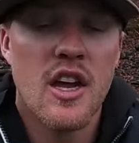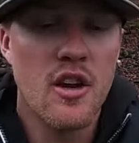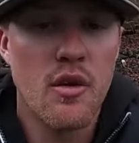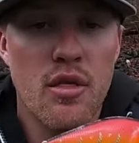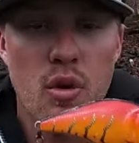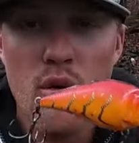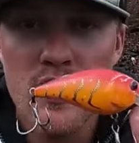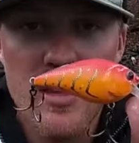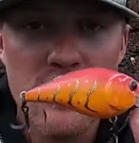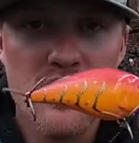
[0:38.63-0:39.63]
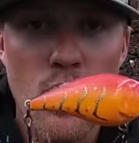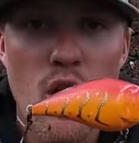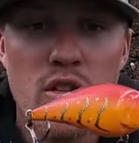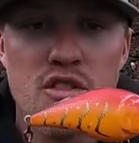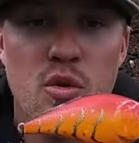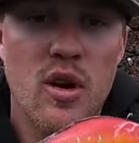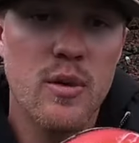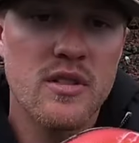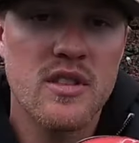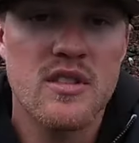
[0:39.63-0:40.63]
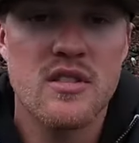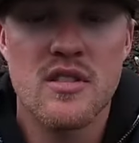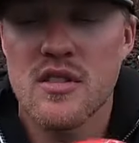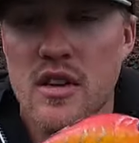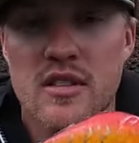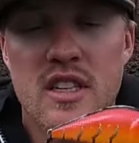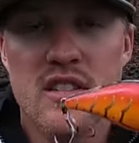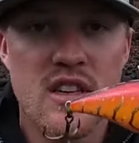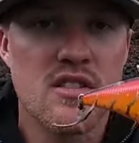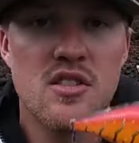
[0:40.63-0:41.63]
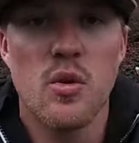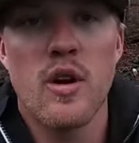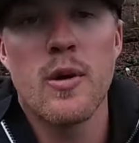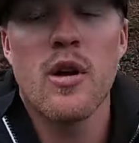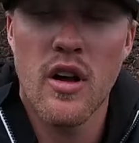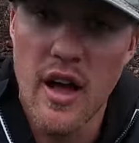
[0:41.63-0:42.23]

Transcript: You know, throwing these smaller square bills. This is a 6-cent square bill.